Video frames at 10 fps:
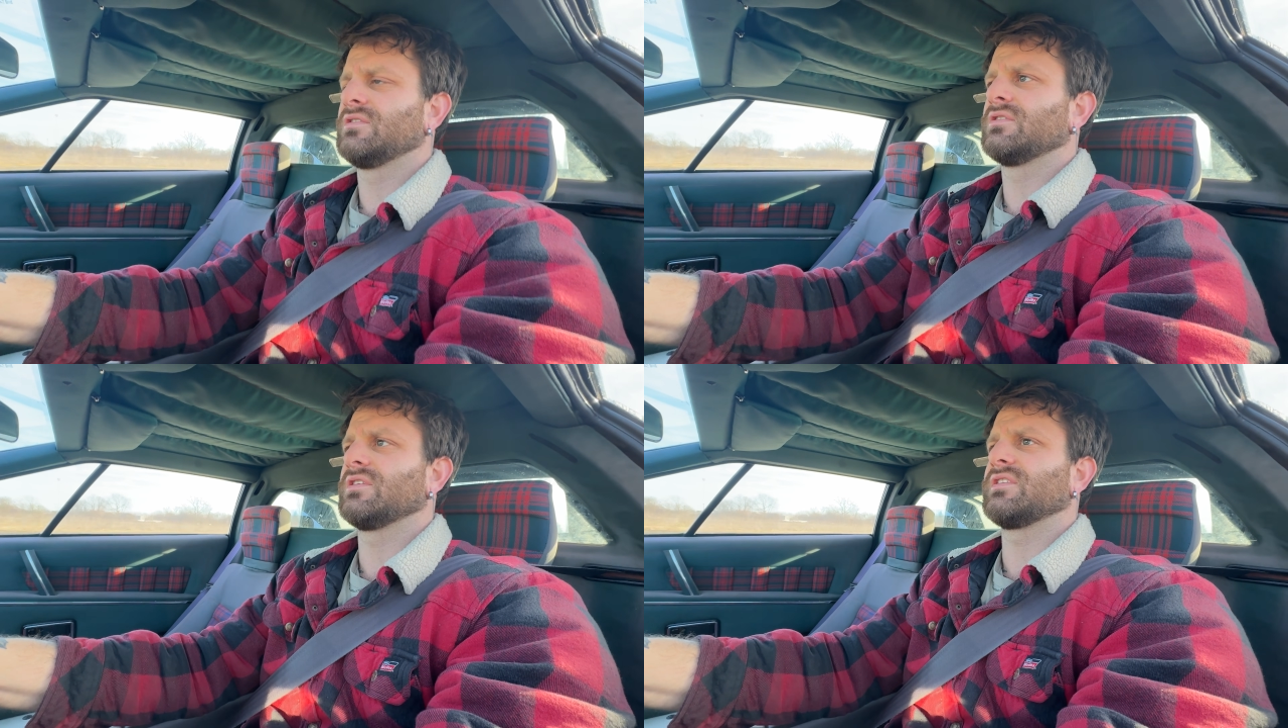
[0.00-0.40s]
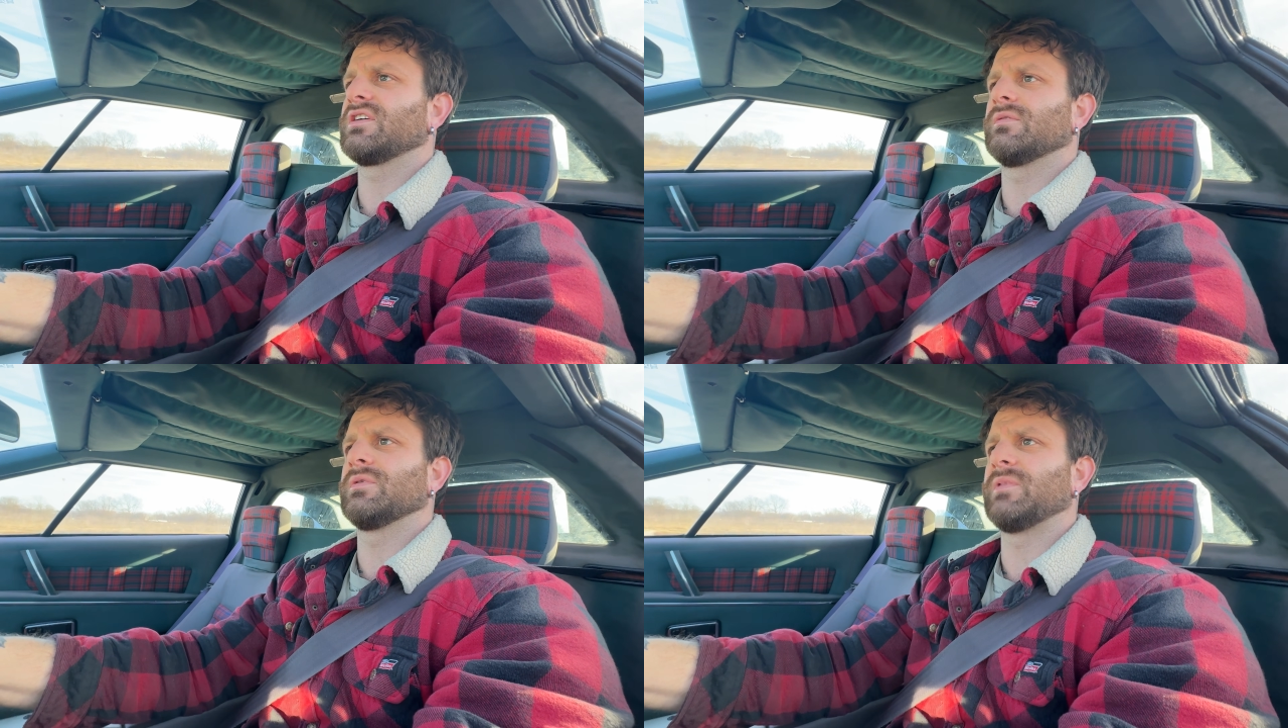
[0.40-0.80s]
I think
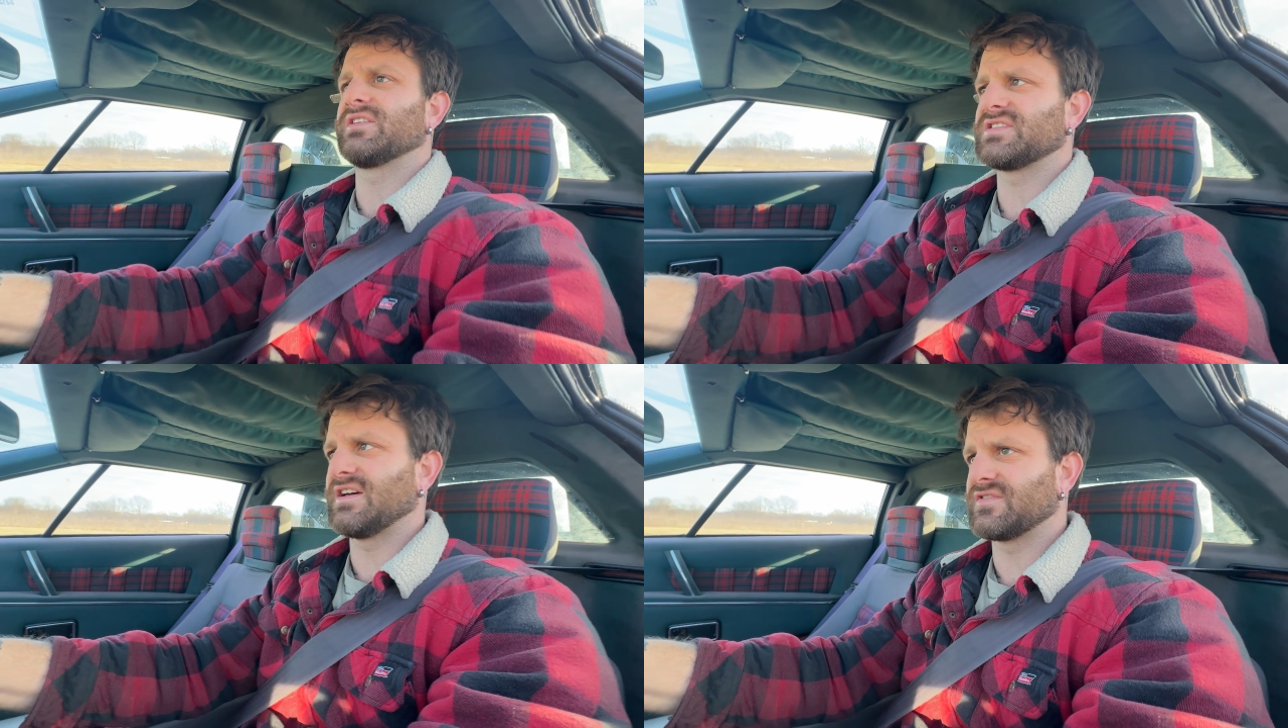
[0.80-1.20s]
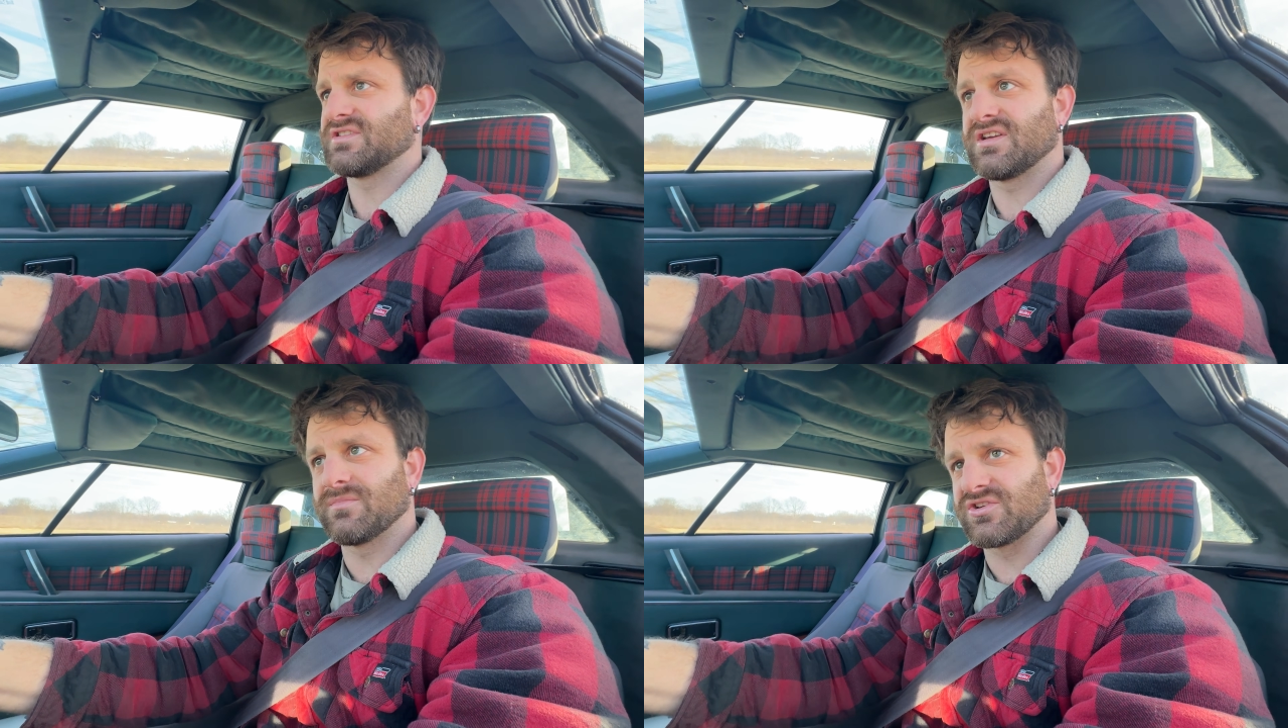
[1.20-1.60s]
I'm about to have to
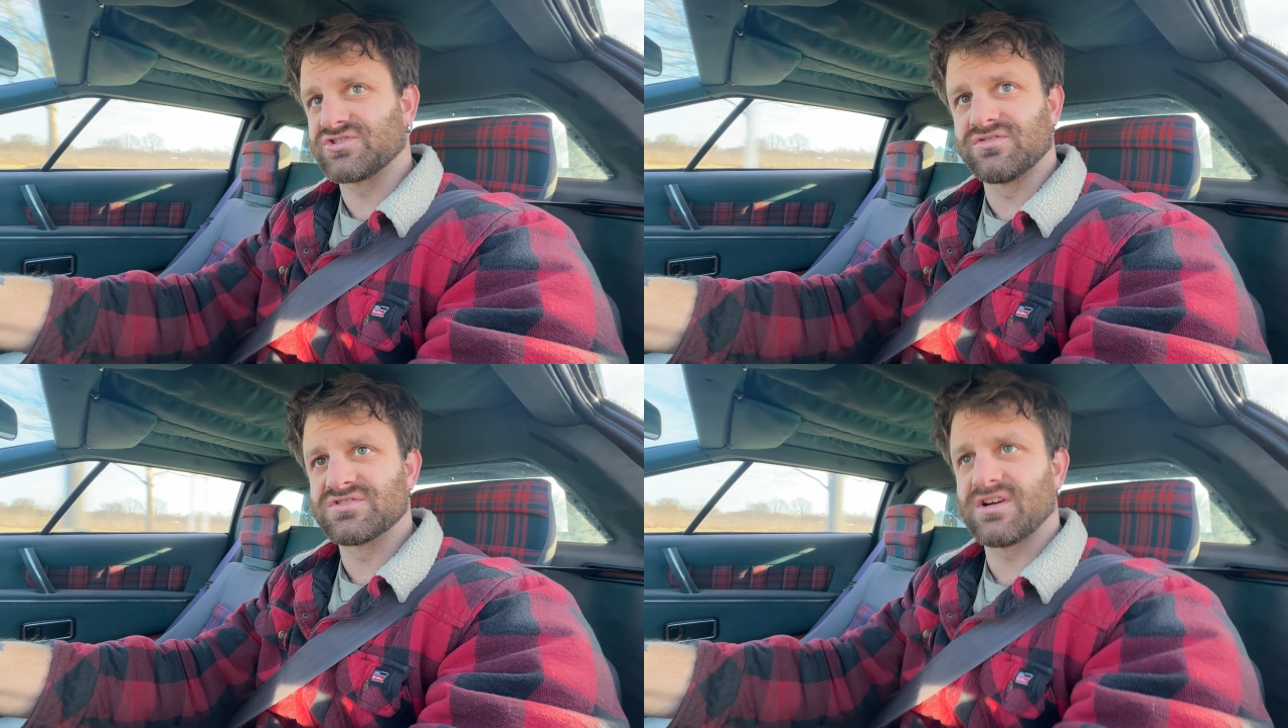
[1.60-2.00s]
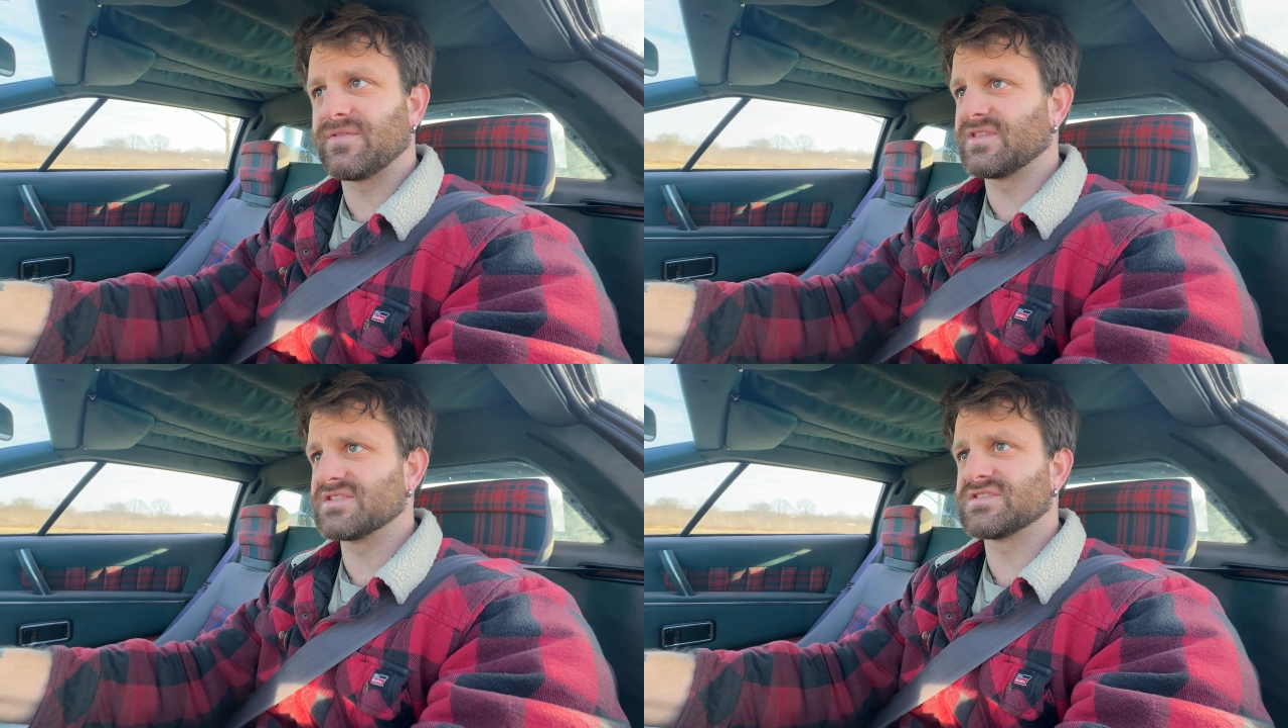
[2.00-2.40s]
take my shoes off
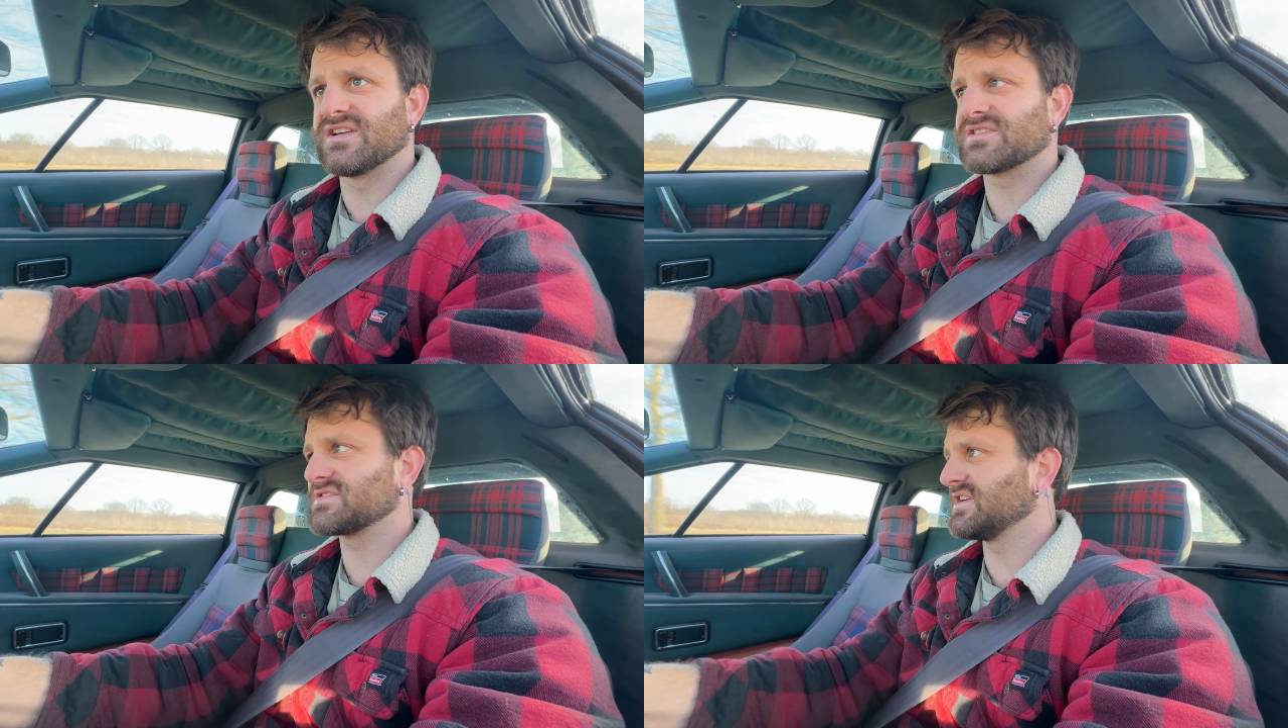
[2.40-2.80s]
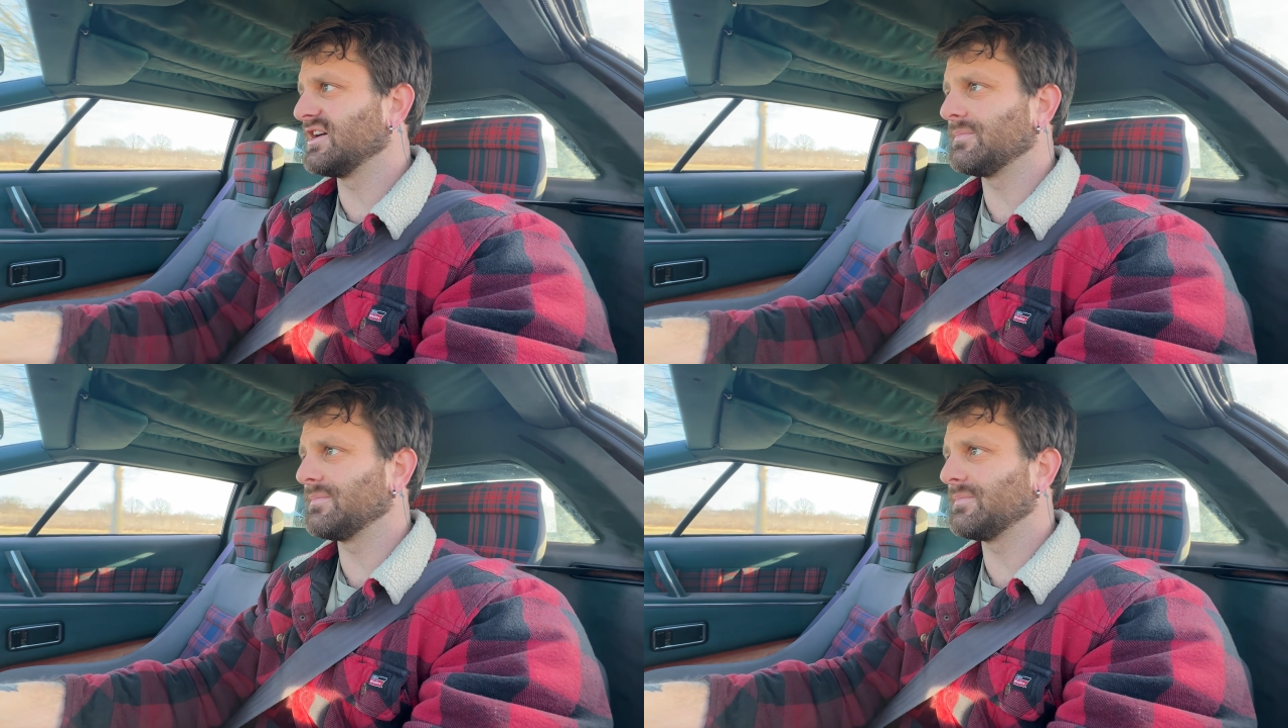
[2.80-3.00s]
at this next stop.